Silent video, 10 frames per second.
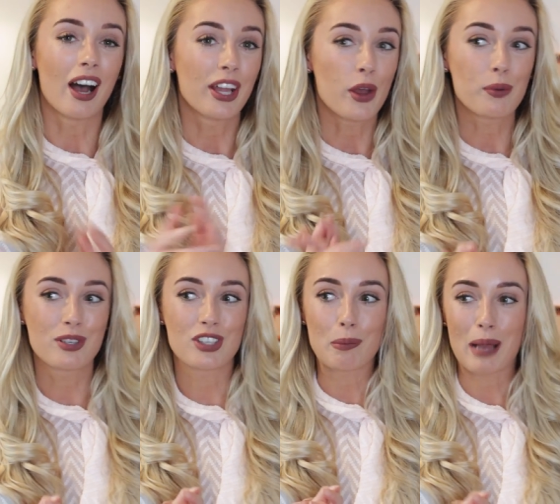I
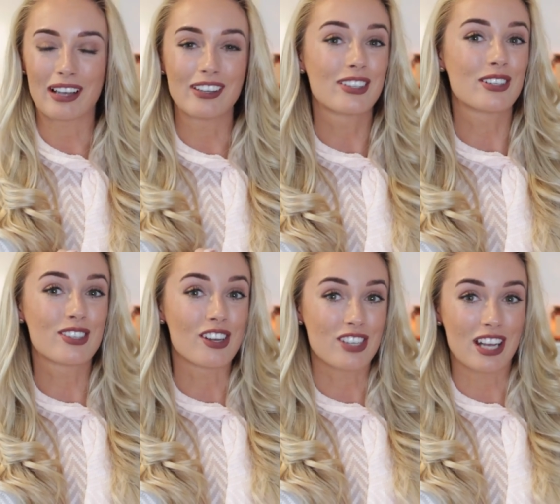opened up calendars
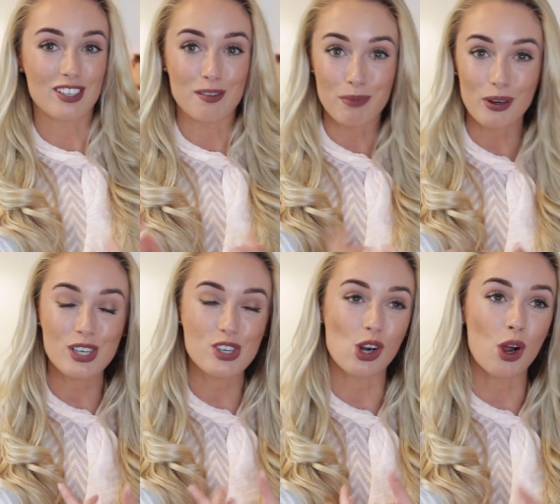such as The
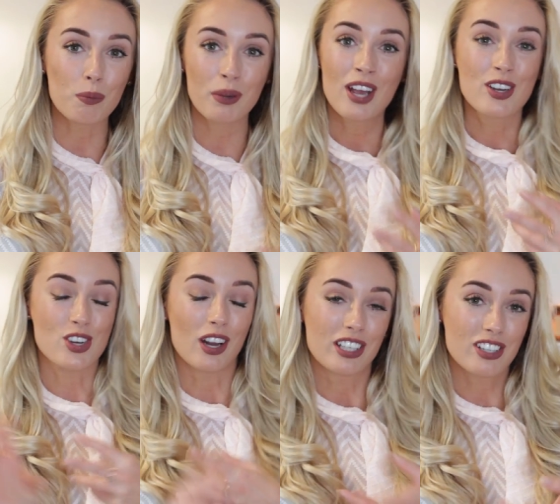Body Shop,
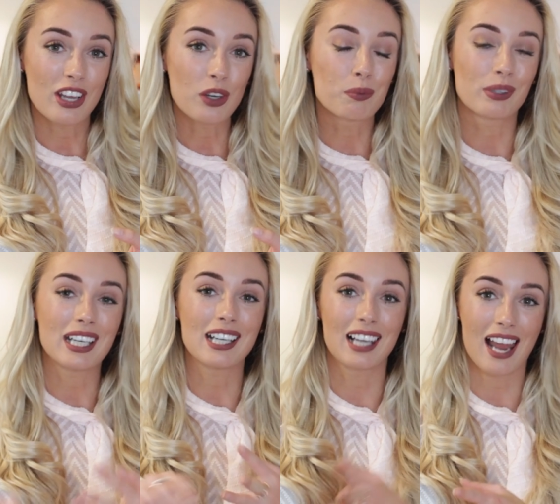Charlotte
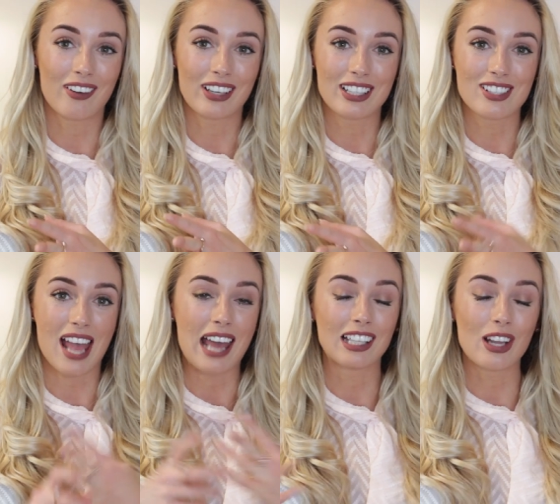Tilbury, Clarins
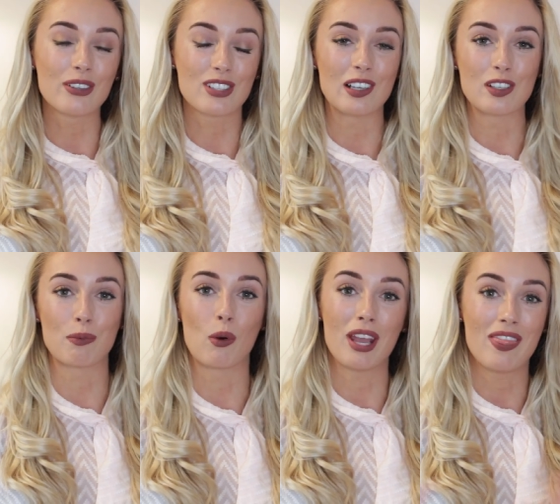and loads
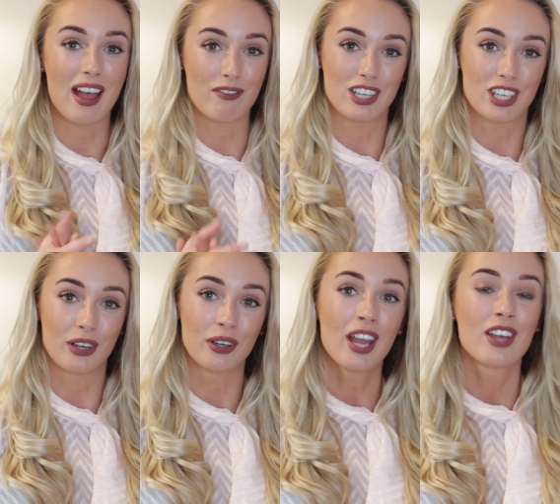loads more in that
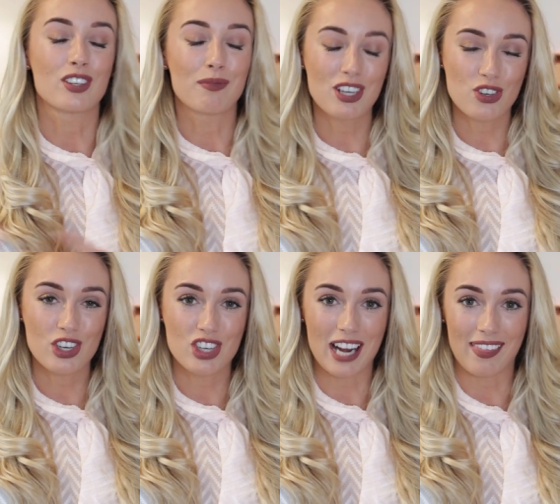video, so make sure
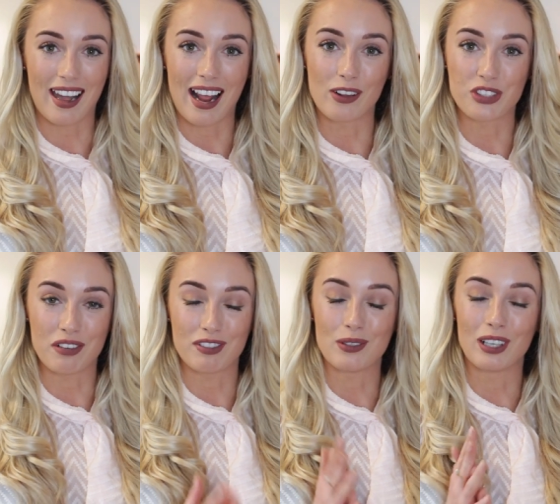you check that out
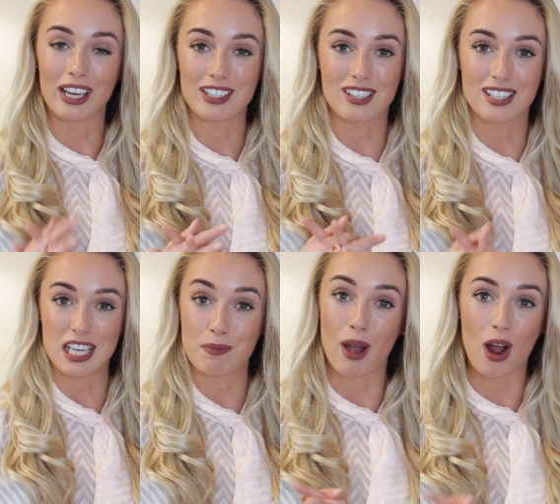if you would like to
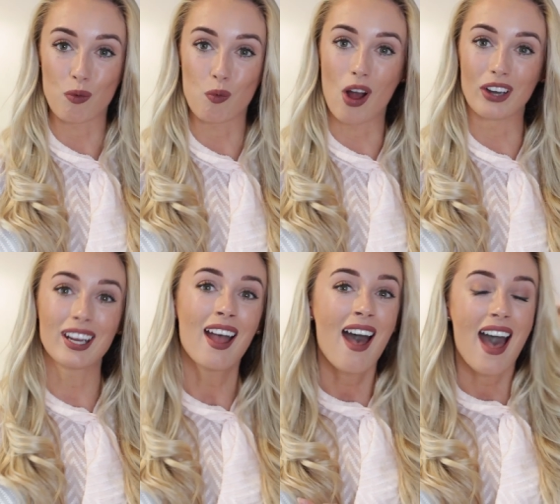see Part
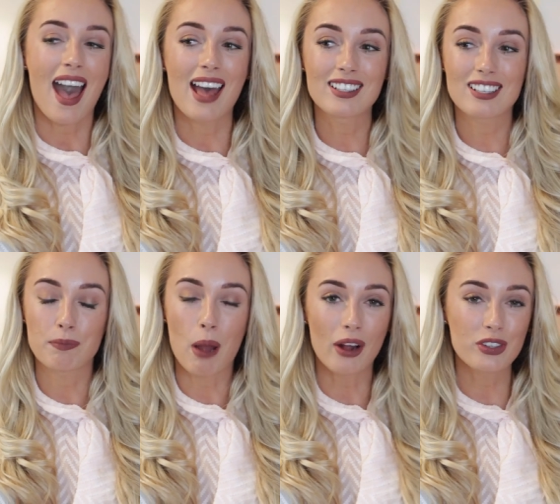one. And
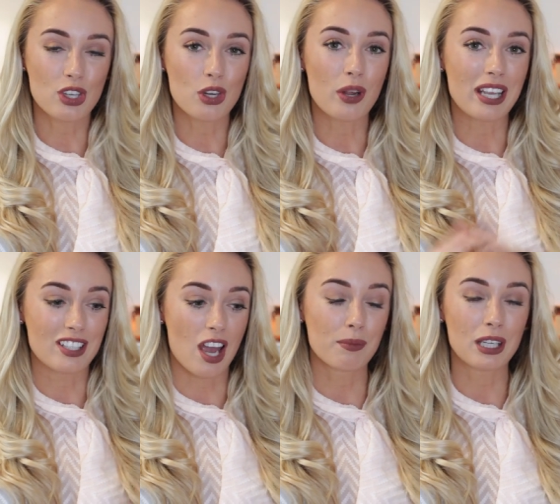Part two
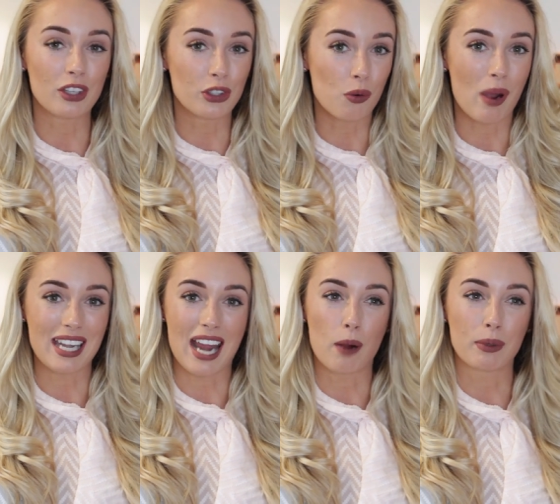is coming your
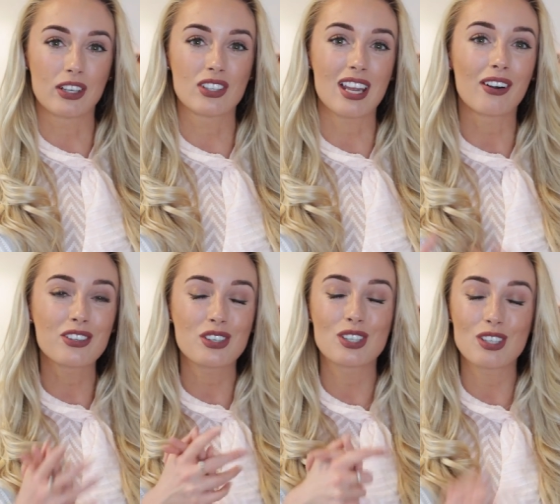way now because there
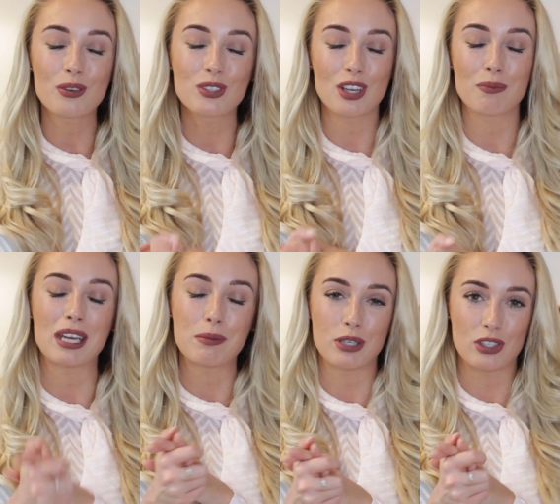are just so so
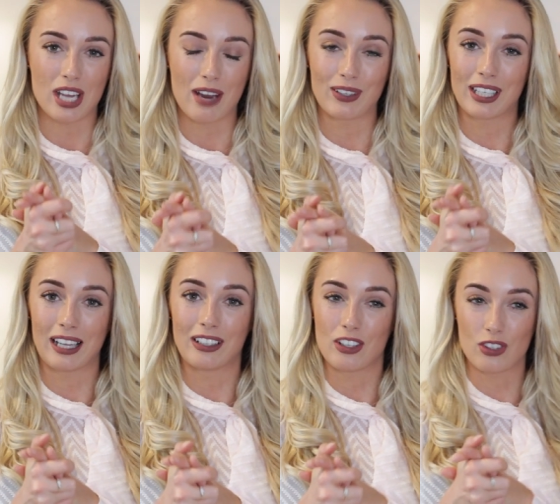many beauty advent
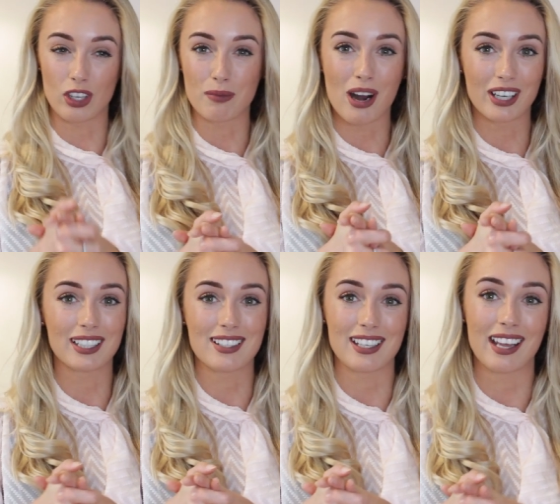calendars on the
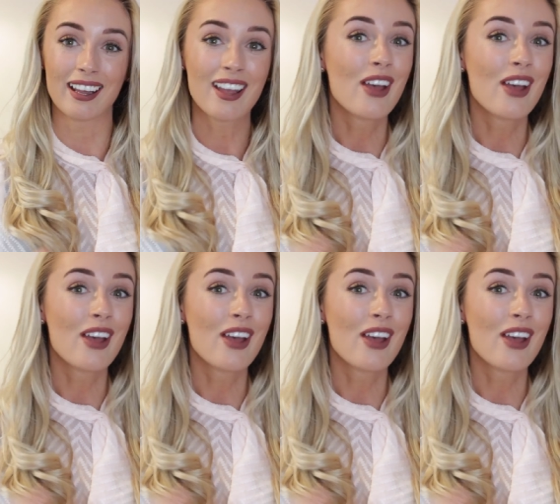market this year.